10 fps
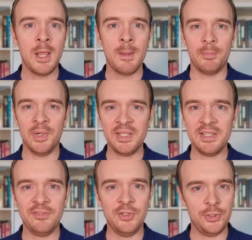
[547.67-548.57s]
but
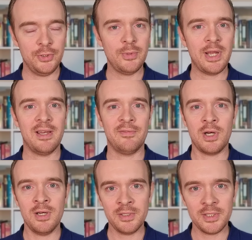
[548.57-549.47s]
if you have
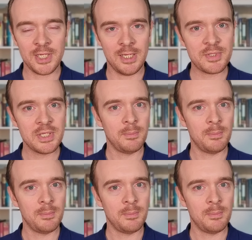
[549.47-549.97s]
other tips,